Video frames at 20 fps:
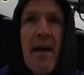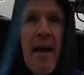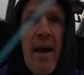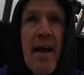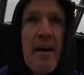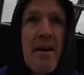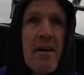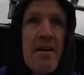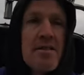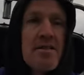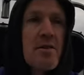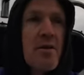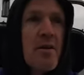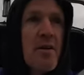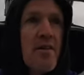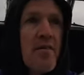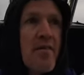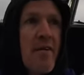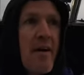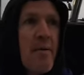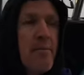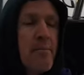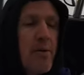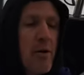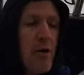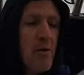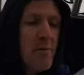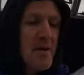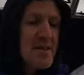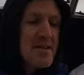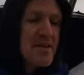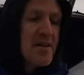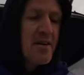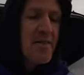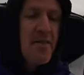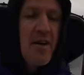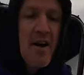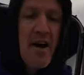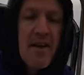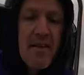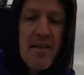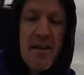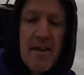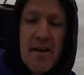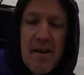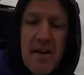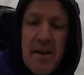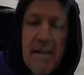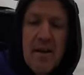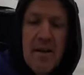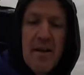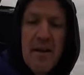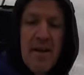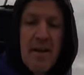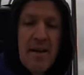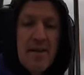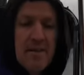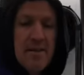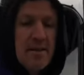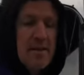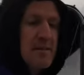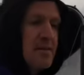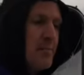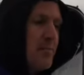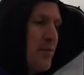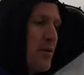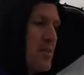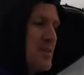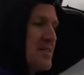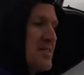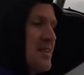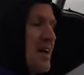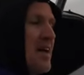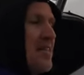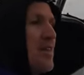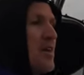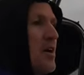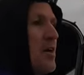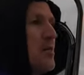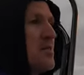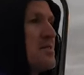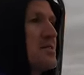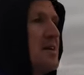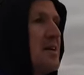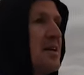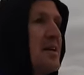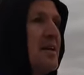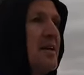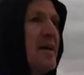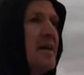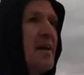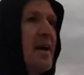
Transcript: And I sort of pulled myself out of the depressed state that I was in